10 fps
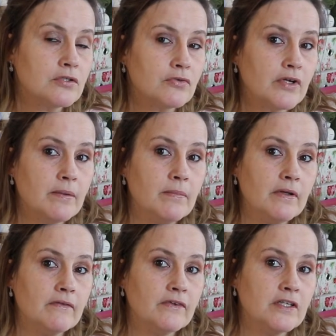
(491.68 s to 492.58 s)
trim
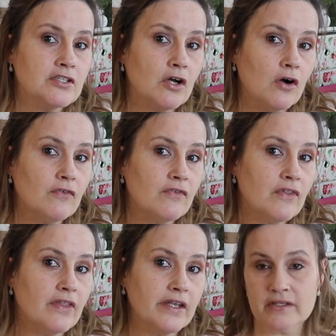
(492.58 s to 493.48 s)
and finish off
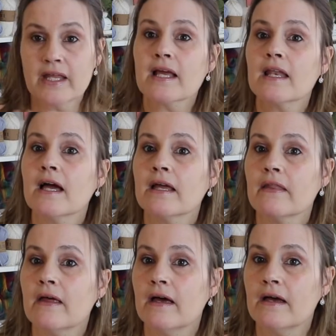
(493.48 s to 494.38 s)
the
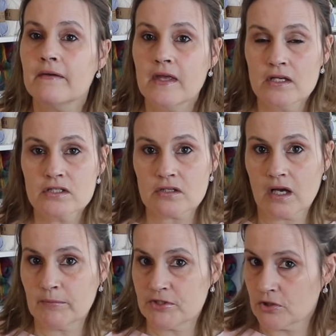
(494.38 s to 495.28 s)
neckline there. So
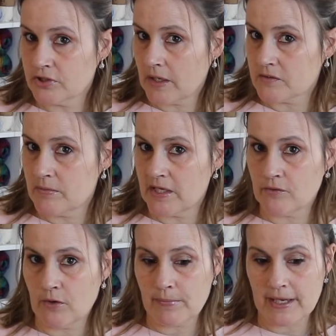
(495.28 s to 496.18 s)
I'll be showing you how to make
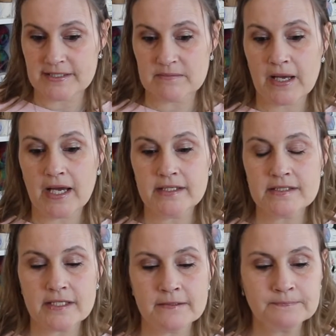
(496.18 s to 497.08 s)
your own bias
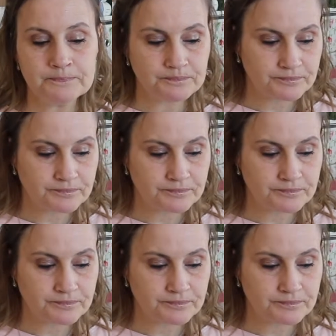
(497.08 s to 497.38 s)
binding.